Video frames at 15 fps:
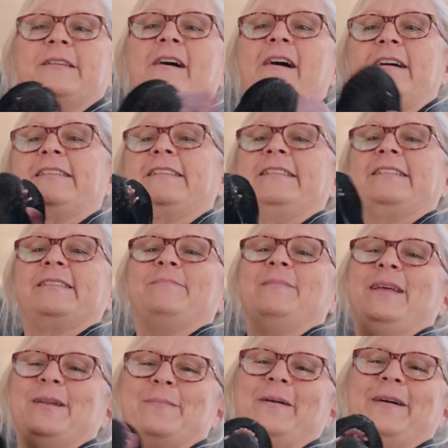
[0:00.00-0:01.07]
toxins and
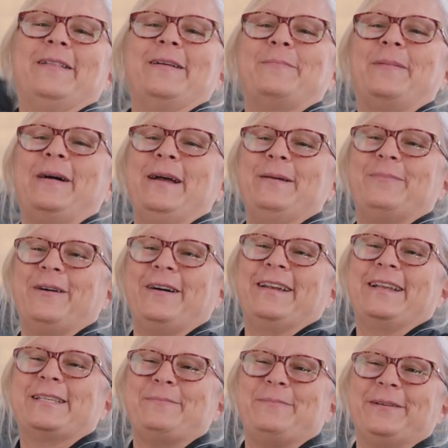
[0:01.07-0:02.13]
metabolic
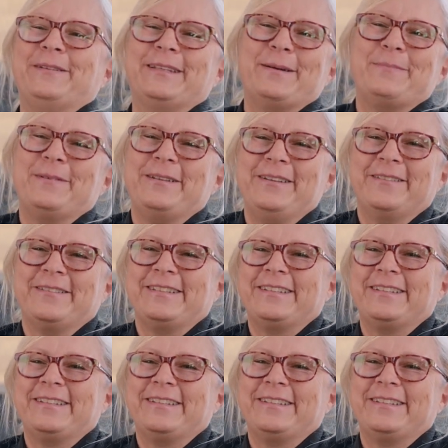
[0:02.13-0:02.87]
byproducts build up in your